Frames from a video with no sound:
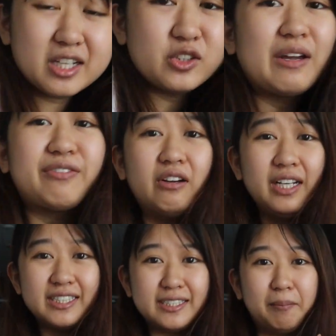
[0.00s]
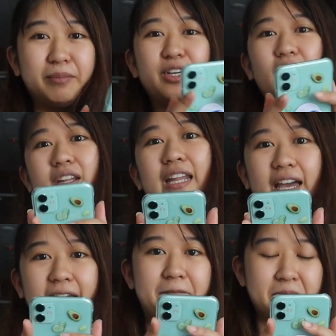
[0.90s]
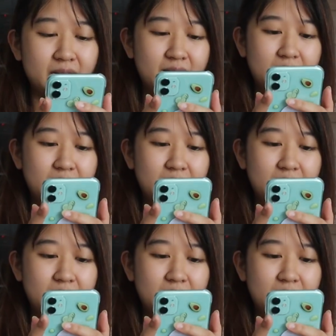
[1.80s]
So I found his number online.